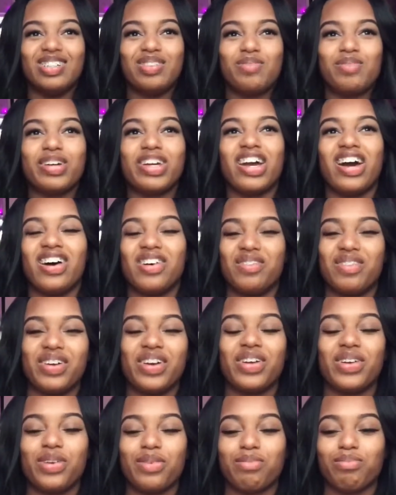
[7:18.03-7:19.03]
But yeah,
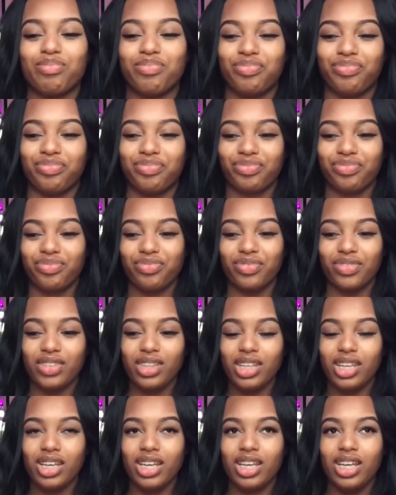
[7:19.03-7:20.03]
and
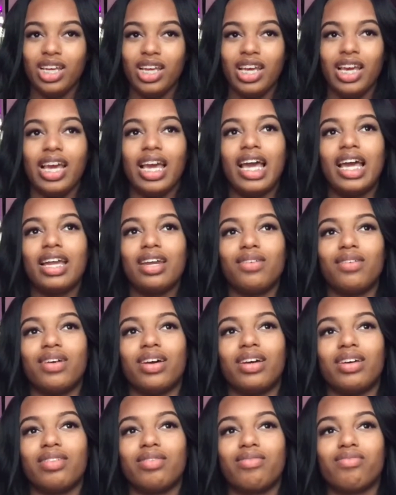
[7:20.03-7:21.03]

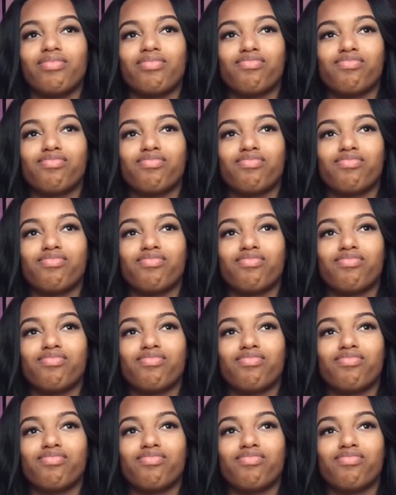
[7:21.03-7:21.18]
anyway,